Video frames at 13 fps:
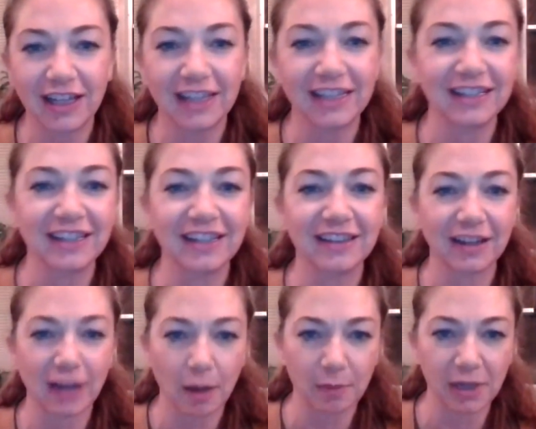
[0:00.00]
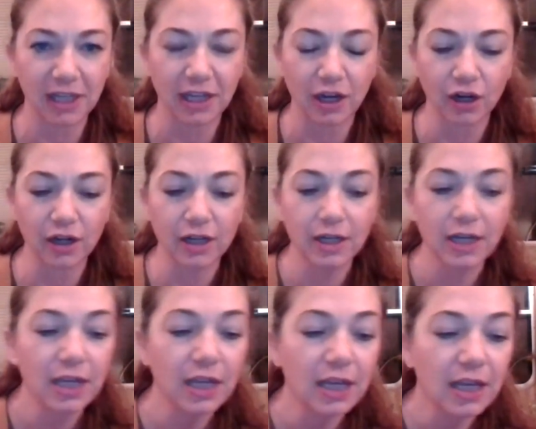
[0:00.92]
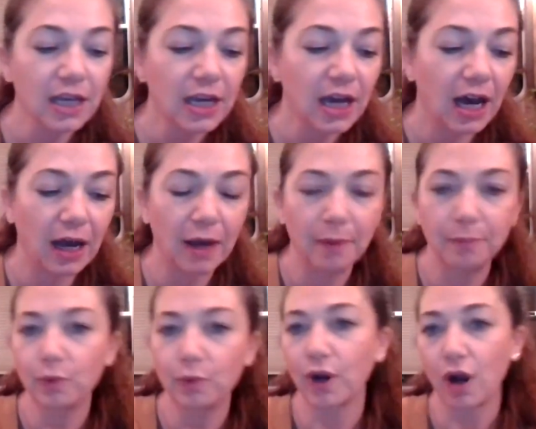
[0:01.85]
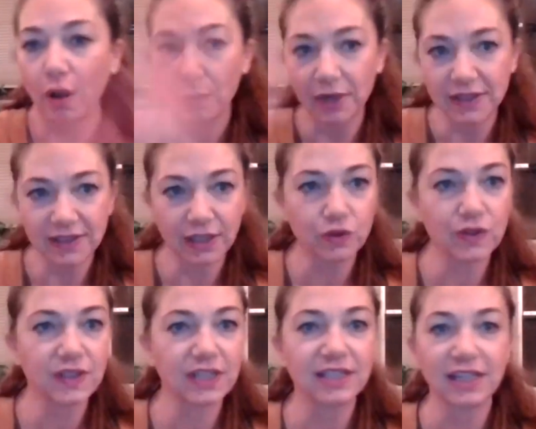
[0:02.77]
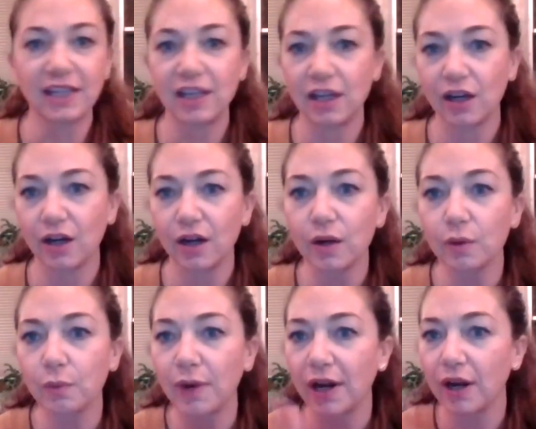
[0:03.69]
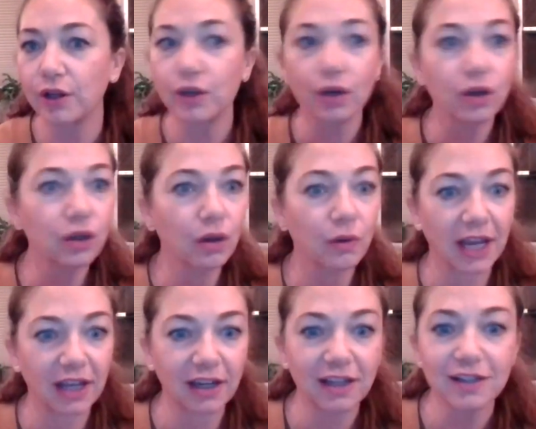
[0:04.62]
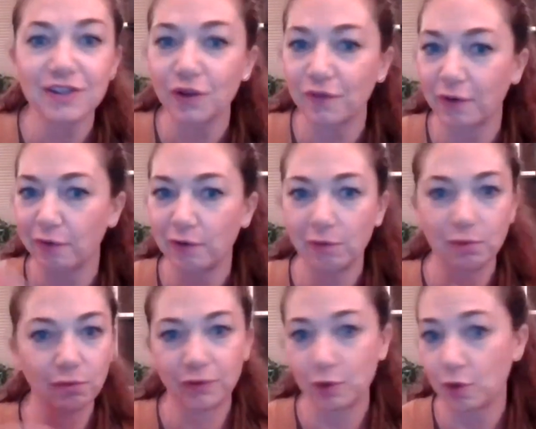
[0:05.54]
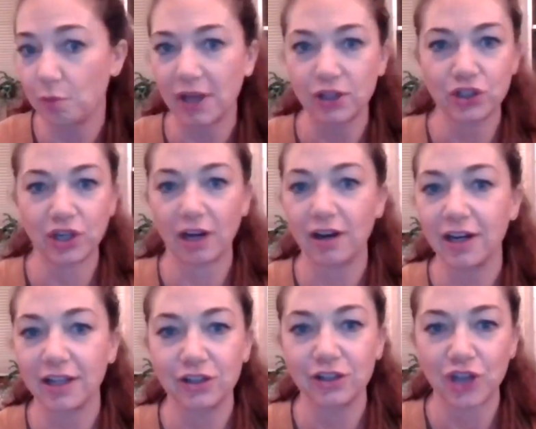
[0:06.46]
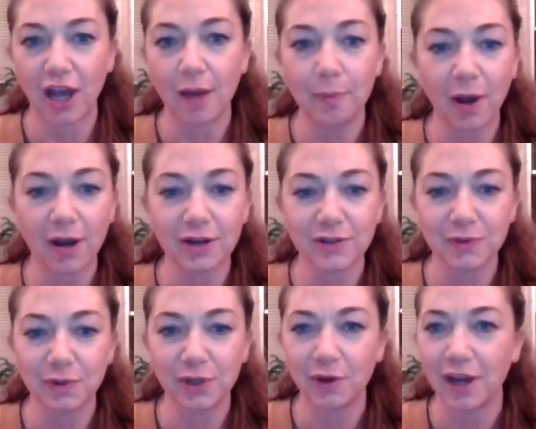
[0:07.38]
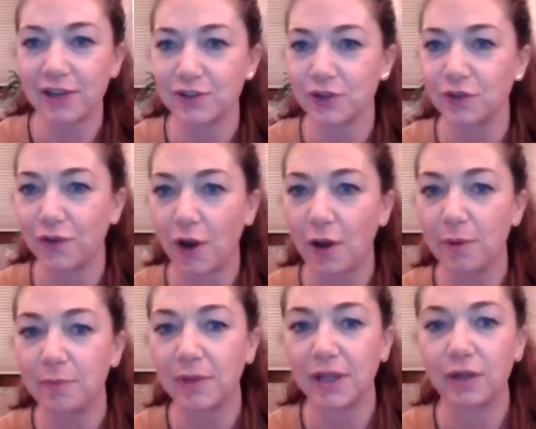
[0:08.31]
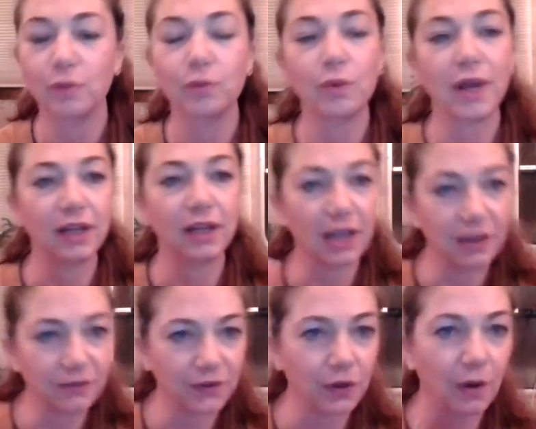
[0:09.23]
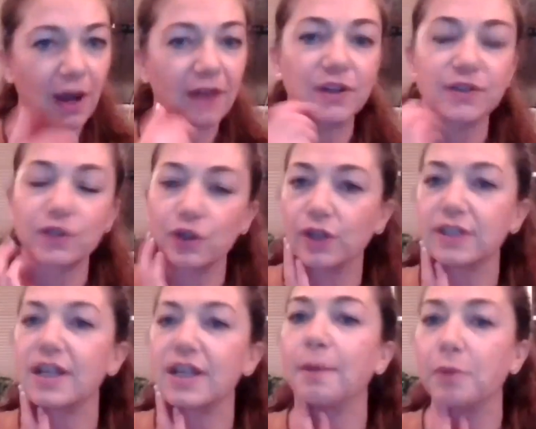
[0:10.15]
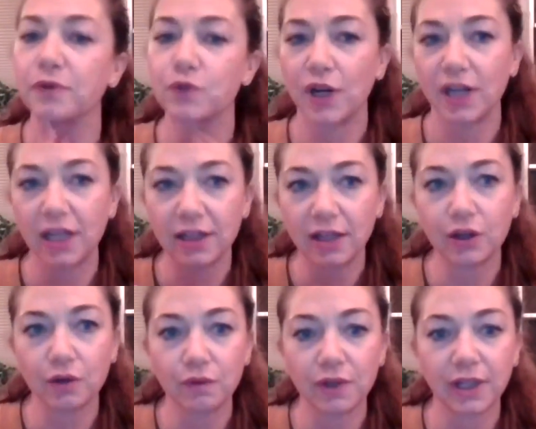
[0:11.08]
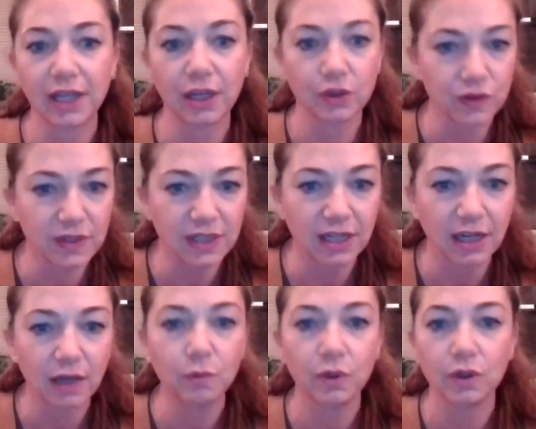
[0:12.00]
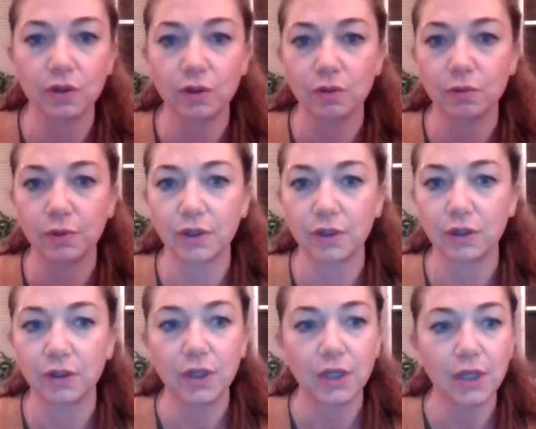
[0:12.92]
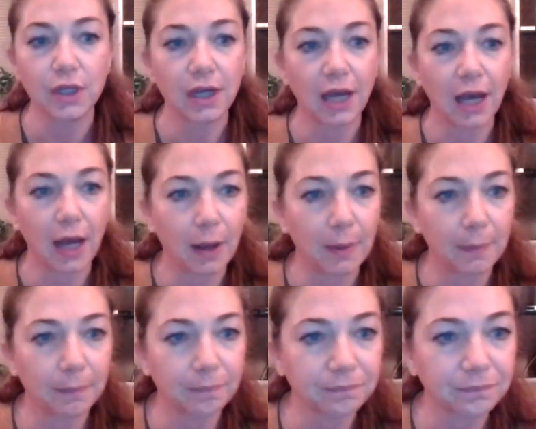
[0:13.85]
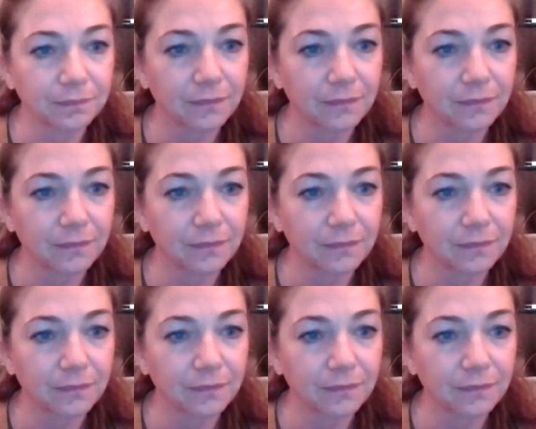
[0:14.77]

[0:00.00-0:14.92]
in the coming year. Um, we're always interested to hear where you're located. So if everyone, if you don't mind sharing in the chat box where you guys are from and, and if you have a certain type of training that you're really interested in, we'll, we'll um,